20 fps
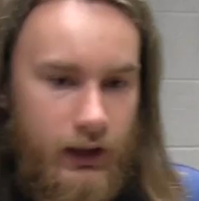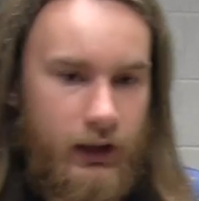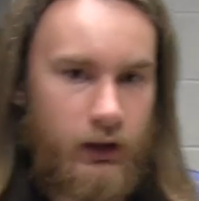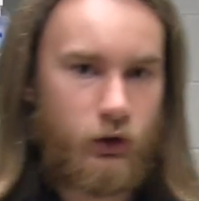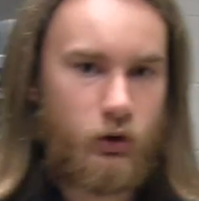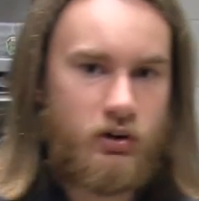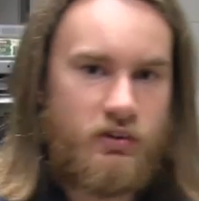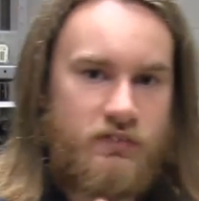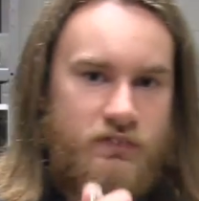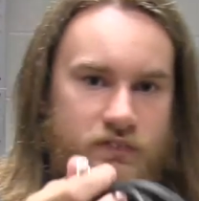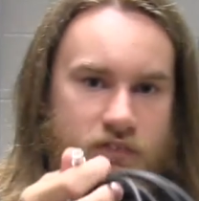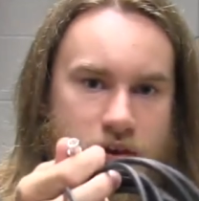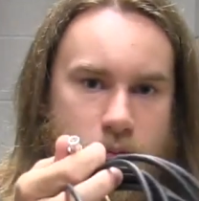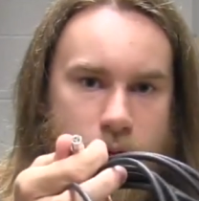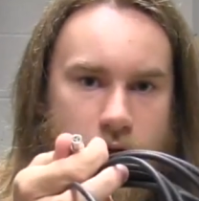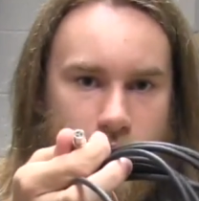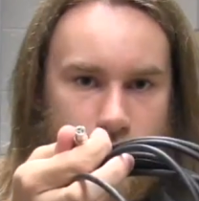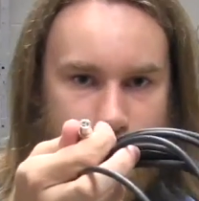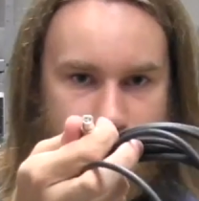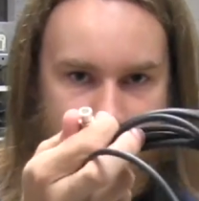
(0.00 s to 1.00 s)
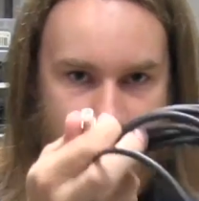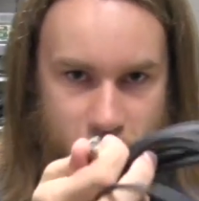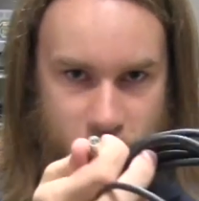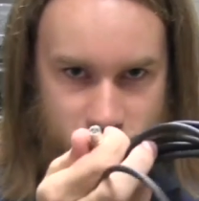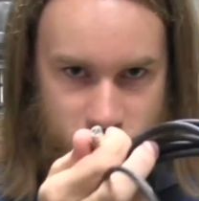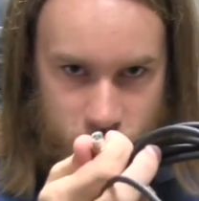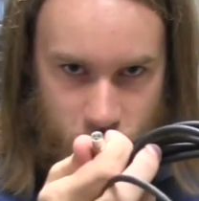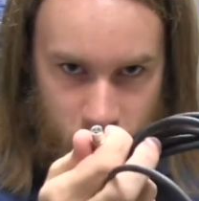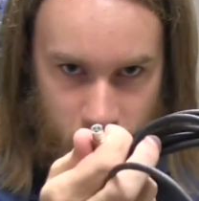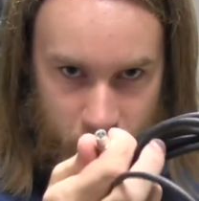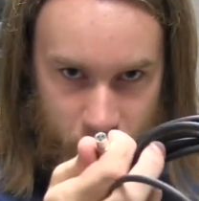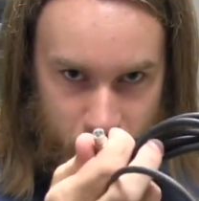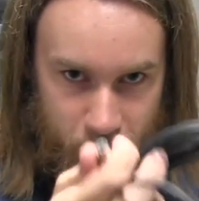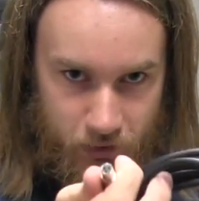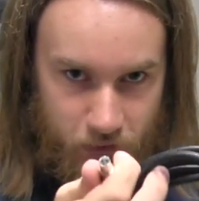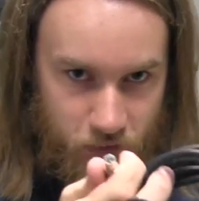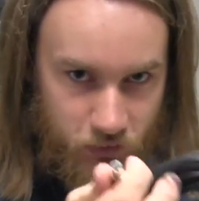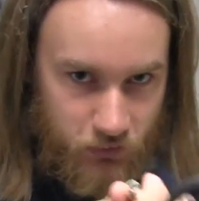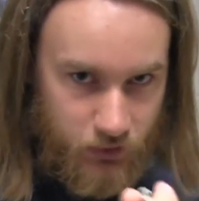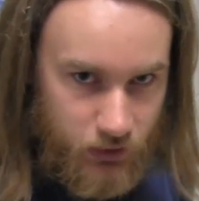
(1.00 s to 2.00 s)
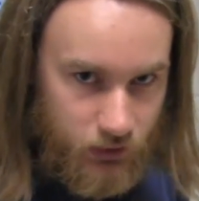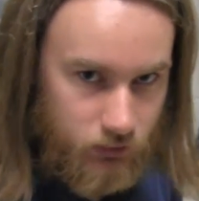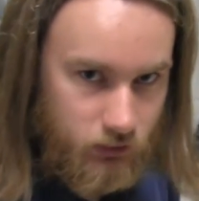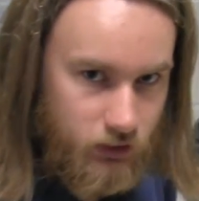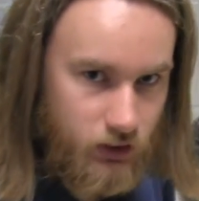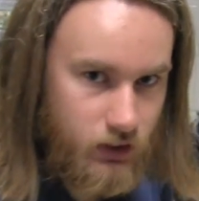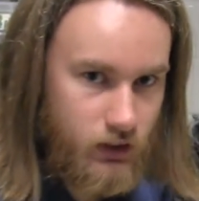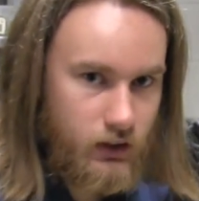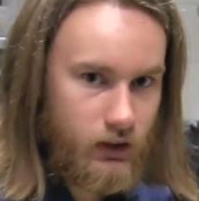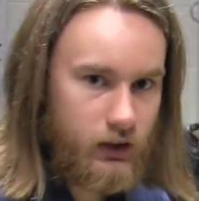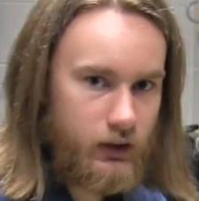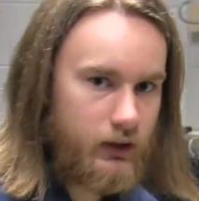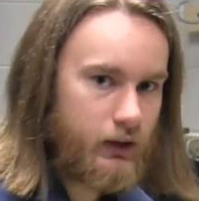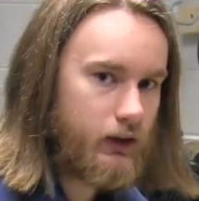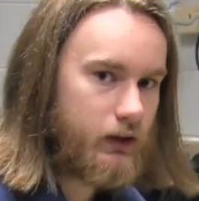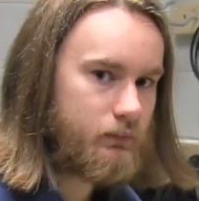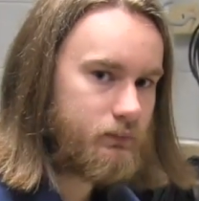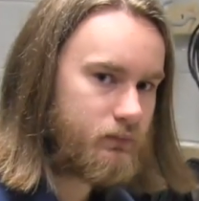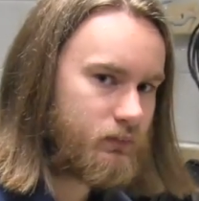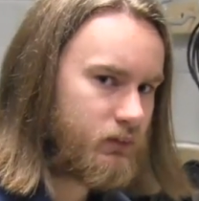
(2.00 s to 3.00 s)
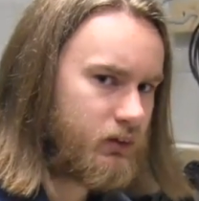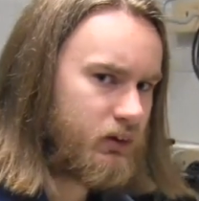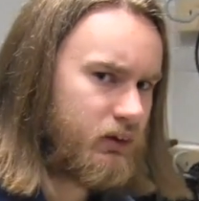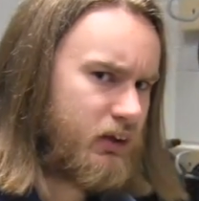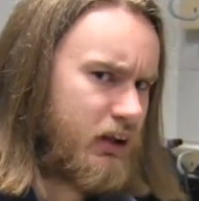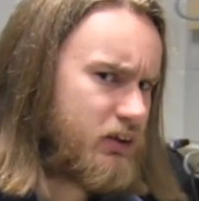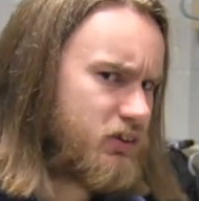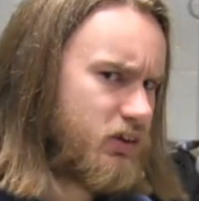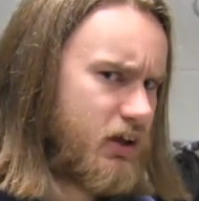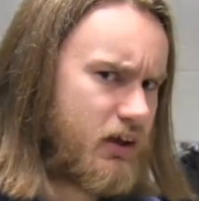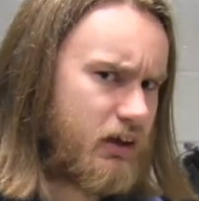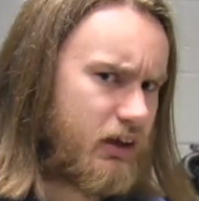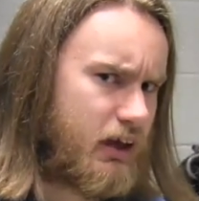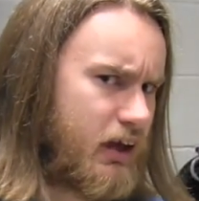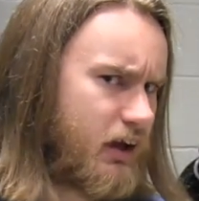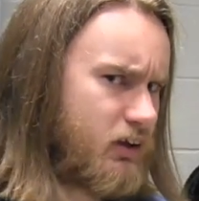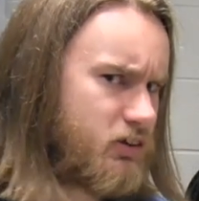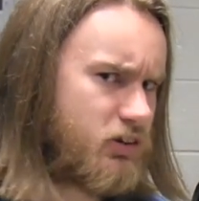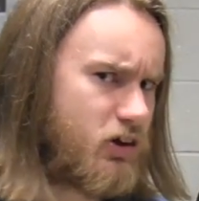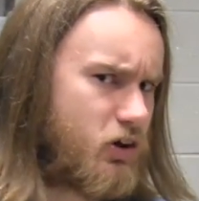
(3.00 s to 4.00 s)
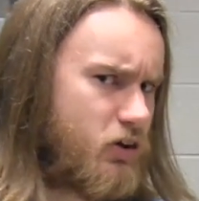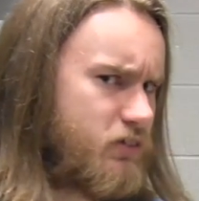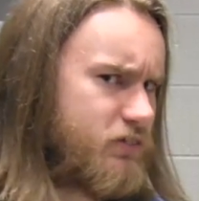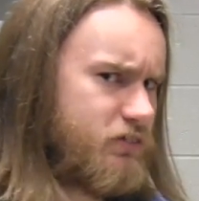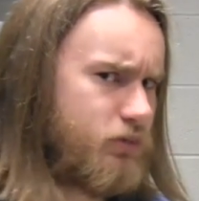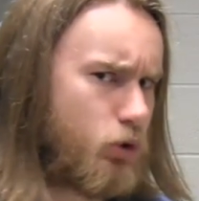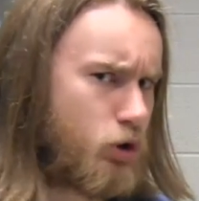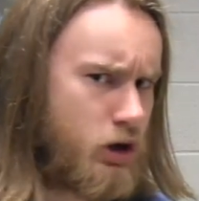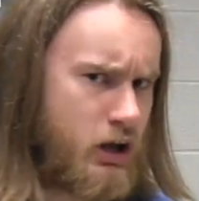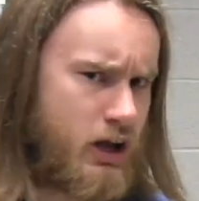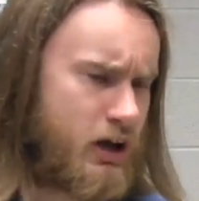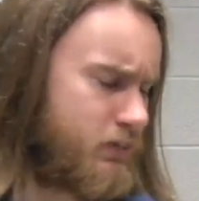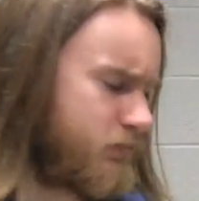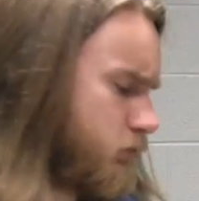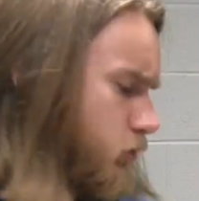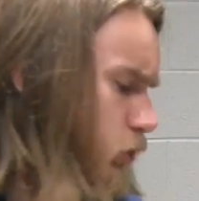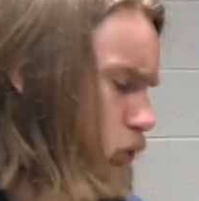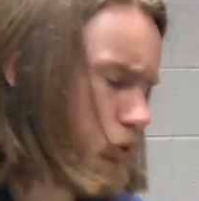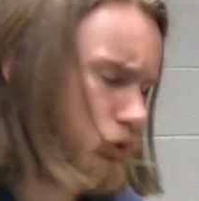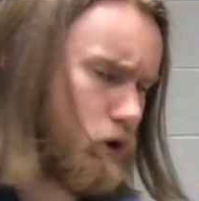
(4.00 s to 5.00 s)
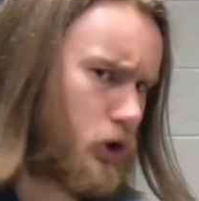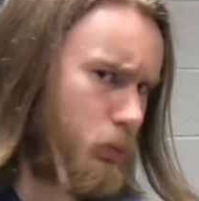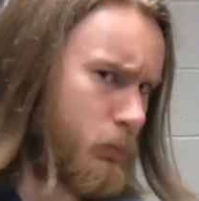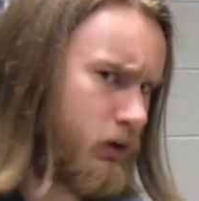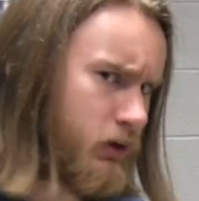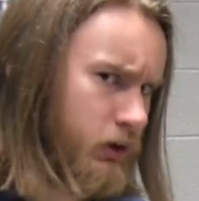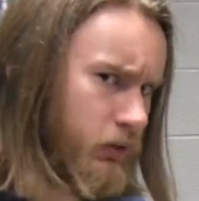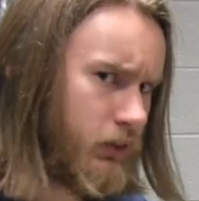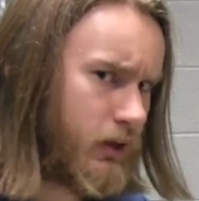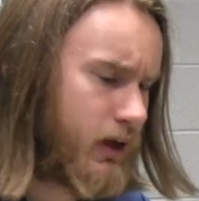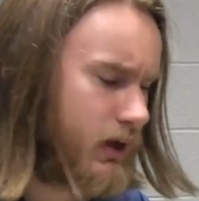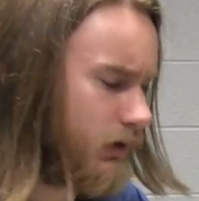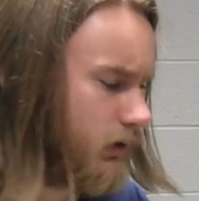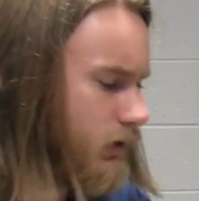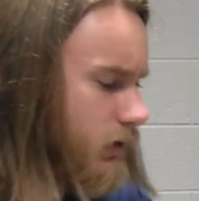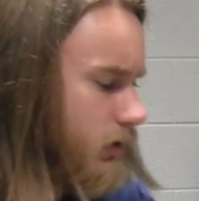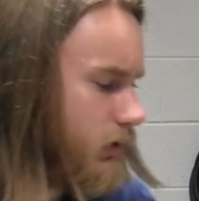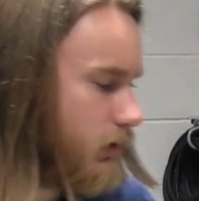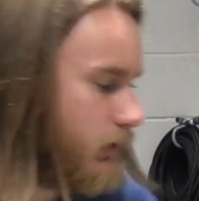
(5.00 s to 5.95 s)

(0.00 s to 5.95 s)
and are female this on the other end. It's like XL4F, don't quote me on that.